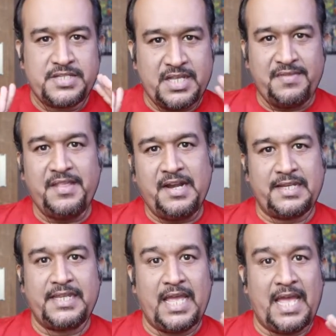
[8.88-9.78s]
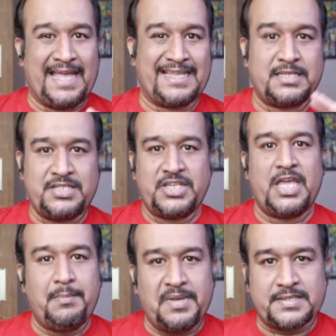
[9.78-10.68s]
generally as a
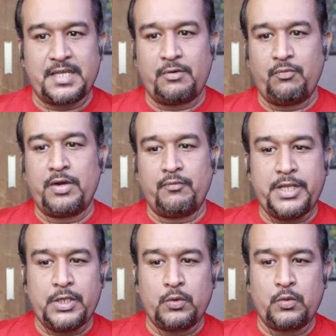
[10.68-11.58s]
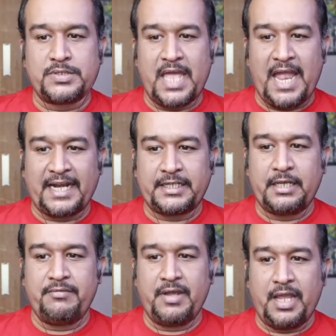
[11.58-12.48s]
JMS server we use
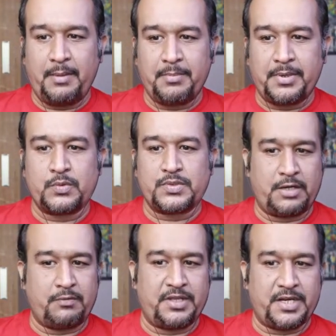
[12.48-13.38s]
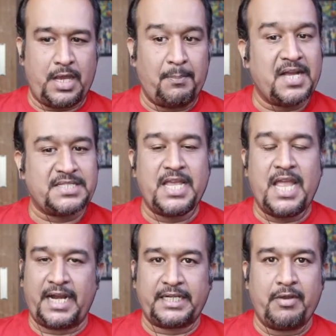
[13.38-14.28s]
Active MQ server, Apache
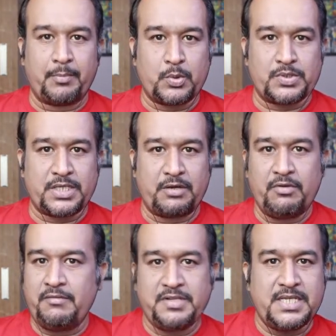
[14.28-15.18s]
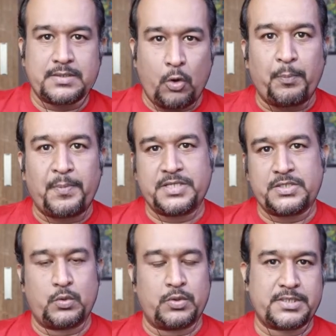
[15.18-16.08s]
Active MQ server, which is open
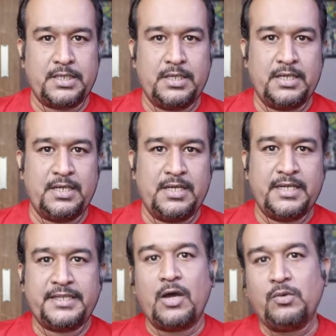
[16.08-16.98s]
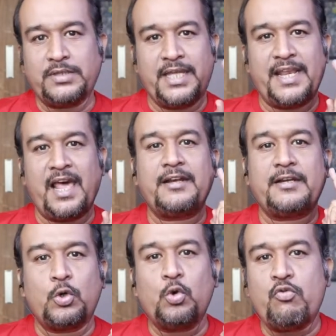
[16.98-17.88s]
source. Now there are
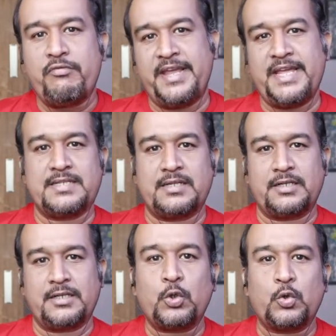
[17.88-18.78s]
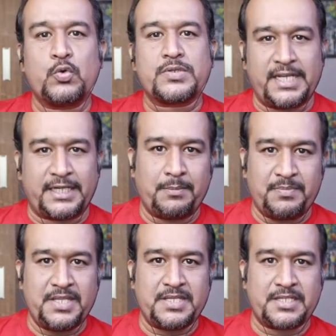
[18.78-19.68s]
two ways to set
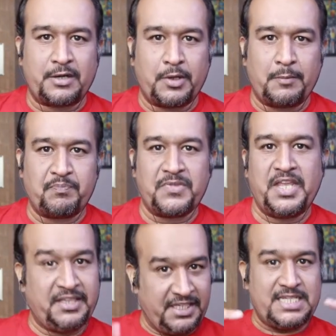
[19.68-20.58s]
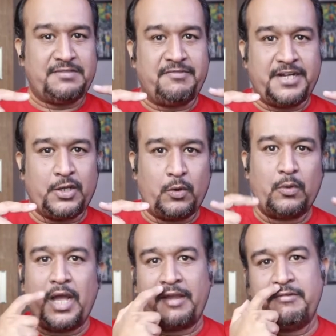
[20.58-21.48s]
up this server. In this
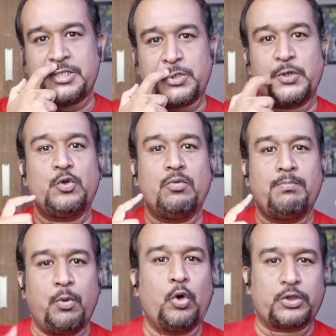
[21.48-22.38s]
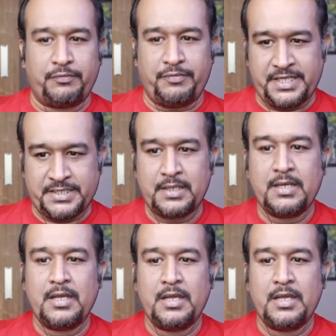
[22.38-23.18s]
video I will show you both ways.